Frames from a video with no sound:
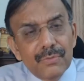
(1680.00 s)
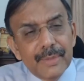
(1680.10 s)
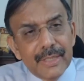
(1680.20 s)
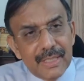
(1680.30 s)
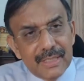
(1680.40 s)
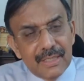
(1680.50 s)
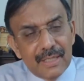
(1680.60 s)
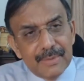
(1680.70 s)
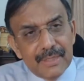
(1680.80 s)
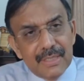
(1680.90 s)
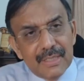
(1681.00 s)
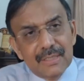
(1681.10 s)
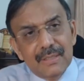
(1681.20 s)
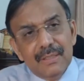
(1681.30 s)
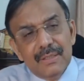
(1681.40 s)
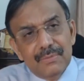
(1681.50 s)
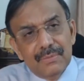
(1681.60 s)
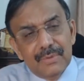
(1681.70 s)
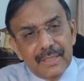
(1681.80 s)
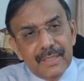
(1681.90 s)
Taking out of storage, while
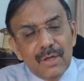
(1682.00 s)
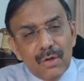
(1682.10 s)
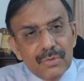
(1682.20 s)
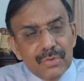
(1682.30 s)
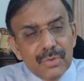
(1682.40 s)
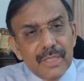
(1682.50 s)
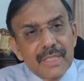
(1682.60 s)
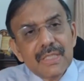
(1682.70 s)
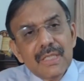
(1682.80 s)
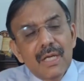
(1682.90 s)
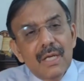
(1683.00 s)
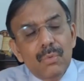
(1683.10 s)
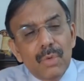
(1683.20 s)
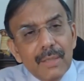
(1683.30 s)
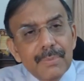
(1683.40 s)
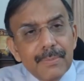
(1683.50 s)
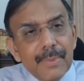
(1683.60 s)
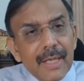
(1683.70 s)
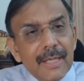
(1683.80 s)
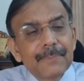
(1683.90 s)
preparing, and before
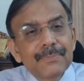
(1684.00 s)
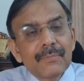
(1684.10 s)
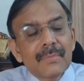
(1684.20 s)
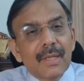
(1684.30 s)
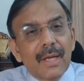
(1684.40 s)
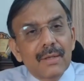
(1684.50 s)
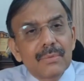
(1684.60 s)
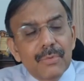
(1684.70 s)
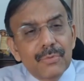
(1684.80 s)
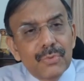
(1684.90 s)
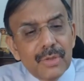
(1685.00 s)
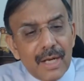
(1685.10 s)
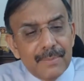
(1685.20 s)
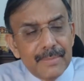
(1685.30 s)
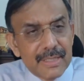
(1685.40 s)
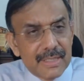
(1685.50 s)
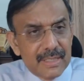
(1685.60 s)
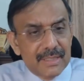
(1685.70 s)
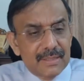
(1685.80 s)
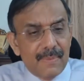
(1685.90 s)
administration.
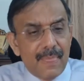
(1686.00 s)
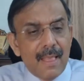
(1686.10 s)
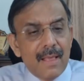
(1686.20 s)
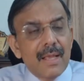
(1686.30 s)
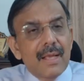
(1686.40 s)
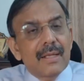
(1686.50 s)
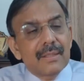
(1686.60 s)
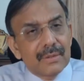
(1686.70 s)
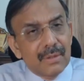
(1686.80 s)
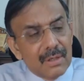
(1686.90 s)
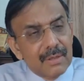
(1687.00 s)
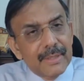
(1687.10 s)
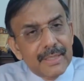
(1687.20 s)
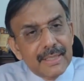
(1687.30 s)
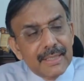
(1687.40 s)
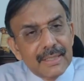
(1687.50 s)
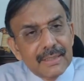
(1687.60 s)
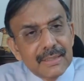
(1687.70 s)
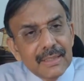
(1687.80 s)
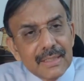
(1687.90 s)
Documenting it in the drug chart,
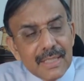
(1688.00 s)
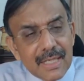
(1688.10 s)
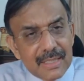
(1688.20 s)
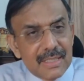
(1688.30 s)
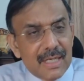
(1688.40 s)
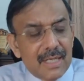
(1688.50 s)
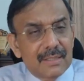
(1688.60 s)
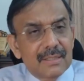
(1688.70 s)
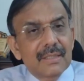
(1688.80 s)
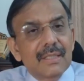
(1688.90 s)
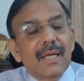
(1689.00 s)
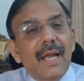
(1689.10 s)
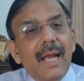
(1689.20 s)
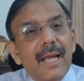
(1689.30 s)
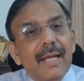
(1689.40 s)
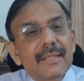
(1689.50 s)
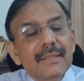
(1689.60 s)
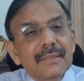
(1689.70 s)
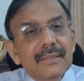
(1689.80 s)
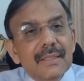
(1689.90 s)
and having a high alert
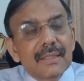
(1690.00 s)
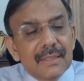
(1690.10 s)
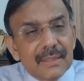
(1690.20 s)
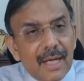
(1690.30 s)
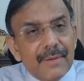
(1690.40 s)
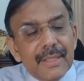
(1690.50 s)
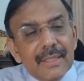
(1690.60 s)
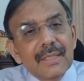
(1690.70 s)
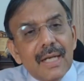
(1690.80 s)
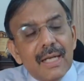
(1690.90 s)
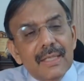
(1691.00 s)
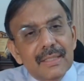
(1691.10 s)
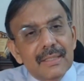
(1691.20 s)
medication policy.